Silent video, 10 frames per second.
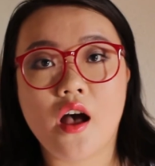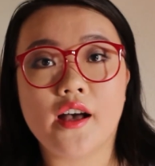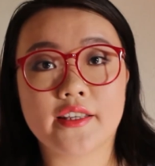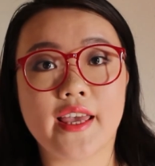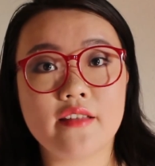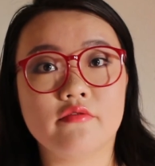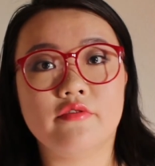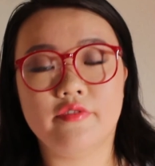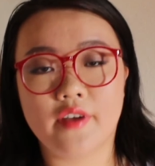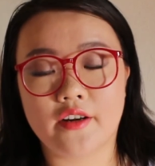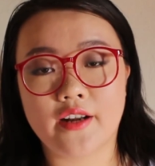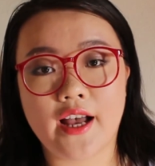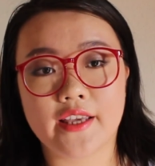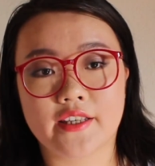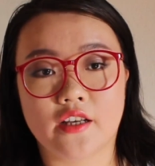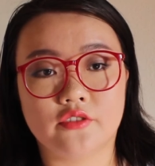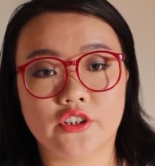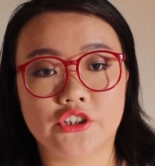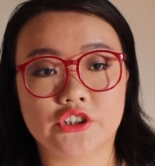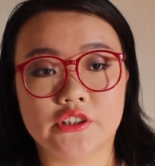Again, very high
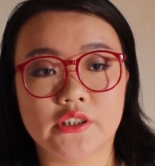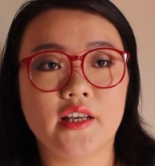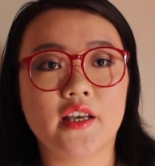coverage.